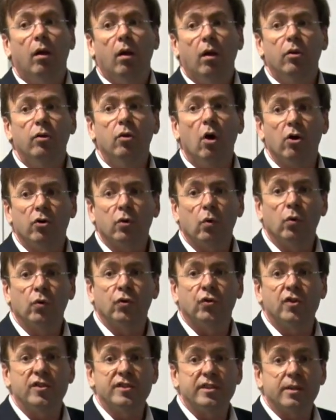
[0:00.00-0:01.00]
not all
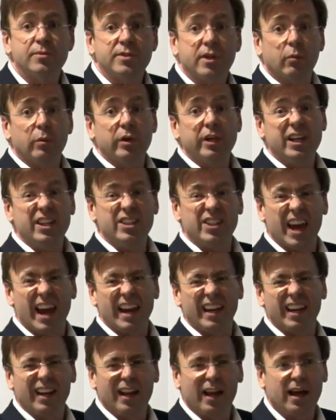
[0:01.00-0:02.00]
systems that we need to
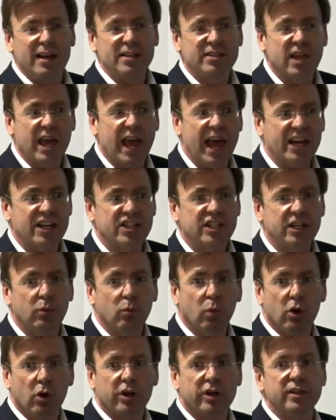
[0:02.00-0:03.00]
analyze actually
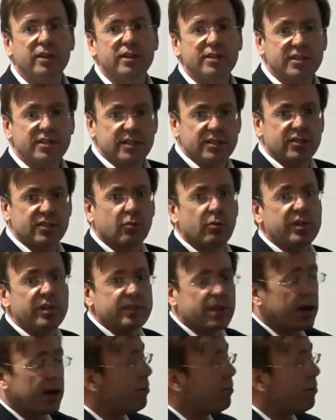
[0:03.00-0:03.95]
work in this discrete time